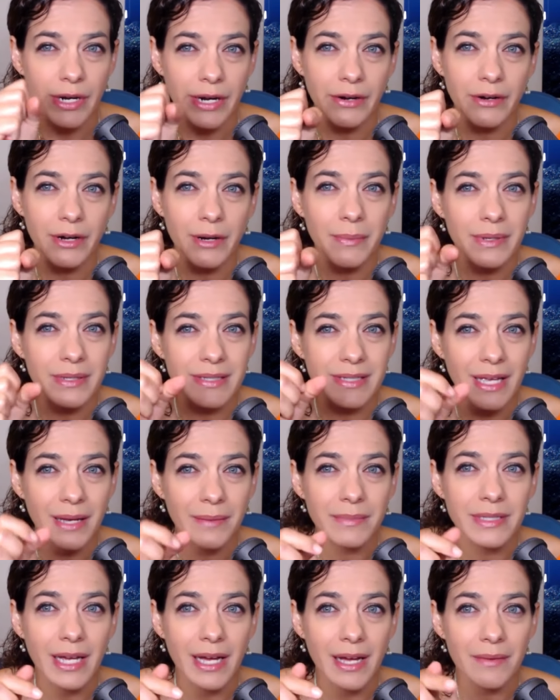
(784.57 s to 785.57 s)
or narrowing, but
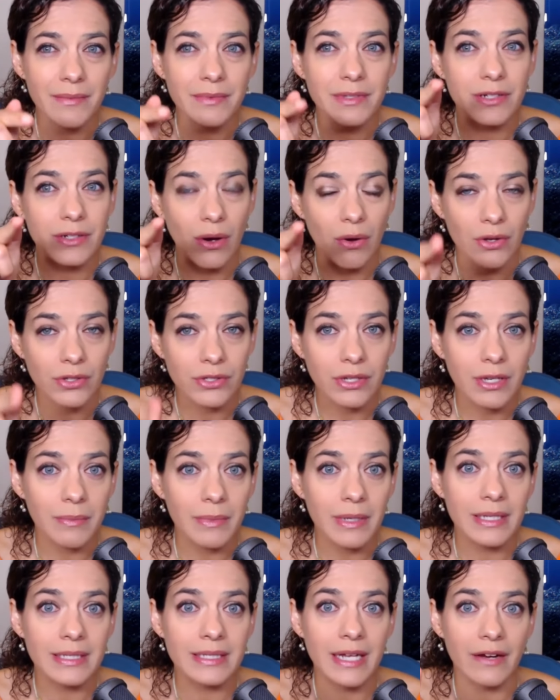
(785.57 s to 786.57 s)
sometimes there also can
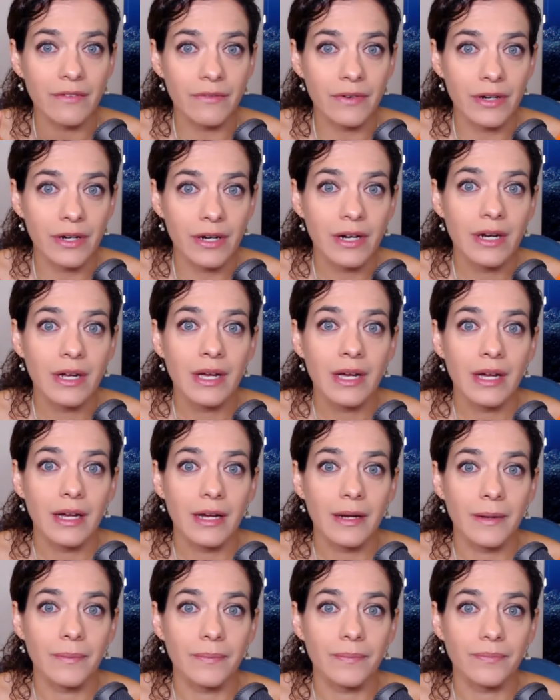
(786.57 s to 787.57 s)
be
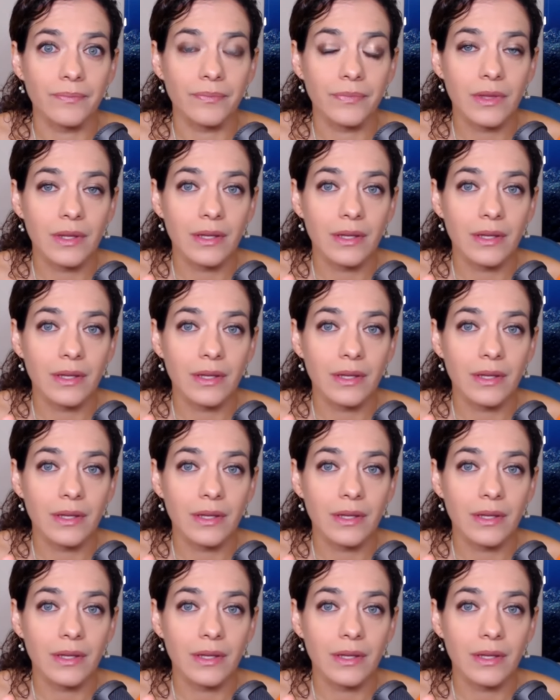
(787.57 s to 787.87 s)
diverticulum,